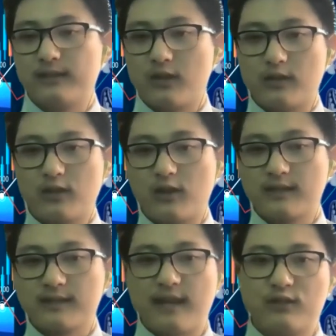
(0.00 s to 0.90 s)
Dollar
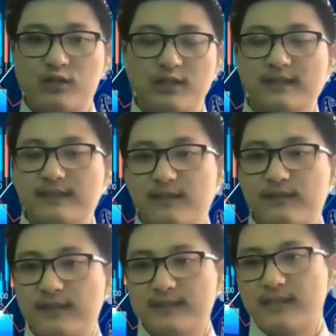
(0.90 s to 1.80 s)
cost averaging is
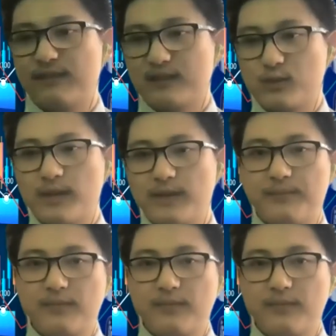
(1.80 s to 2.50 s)
definitely the safest way.